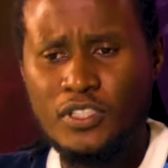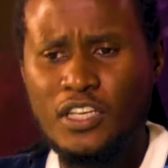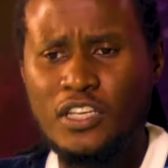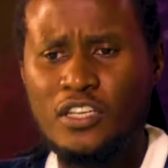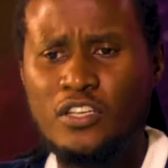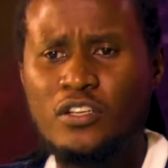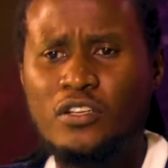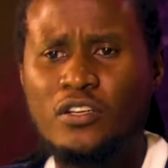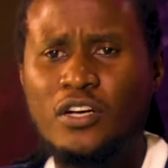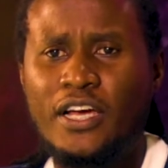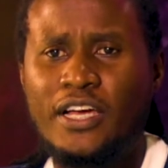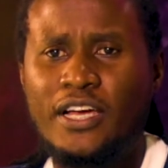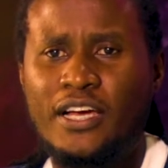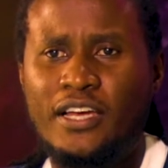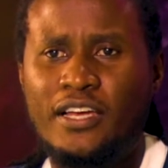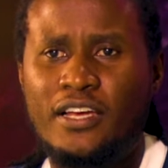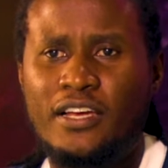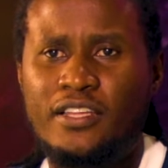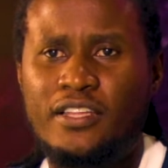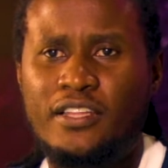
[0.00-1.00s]
No,
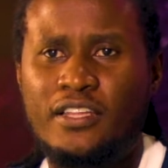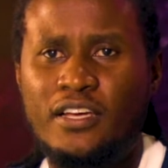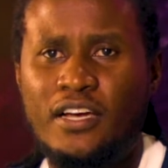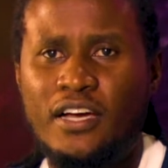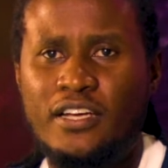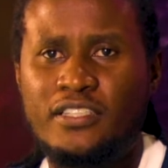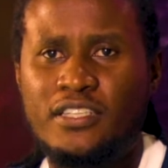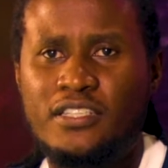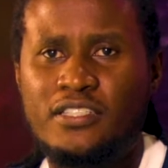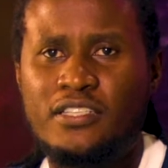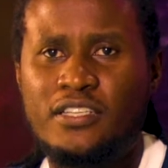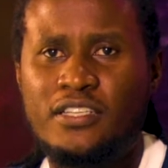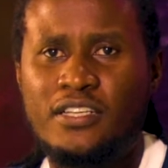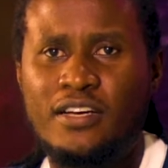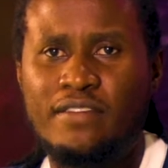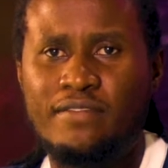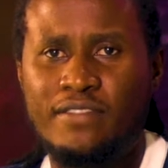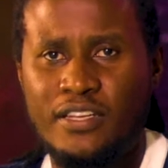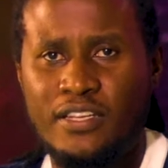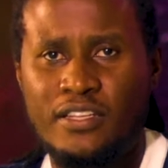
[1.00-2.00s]
I think I just didn't
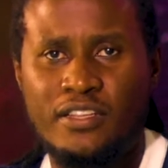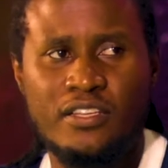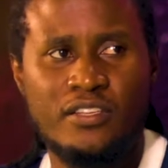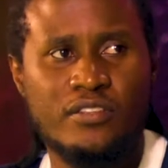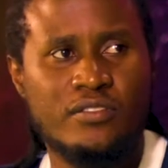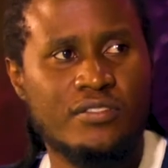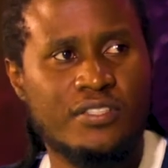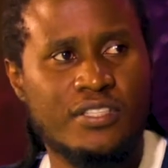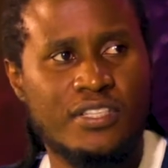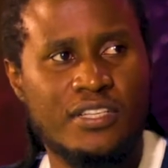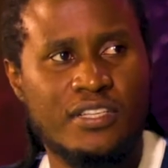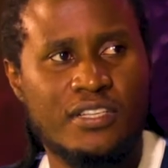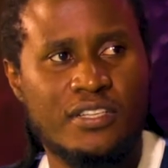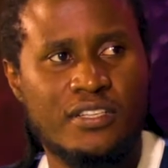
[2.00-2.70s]
have anything to say.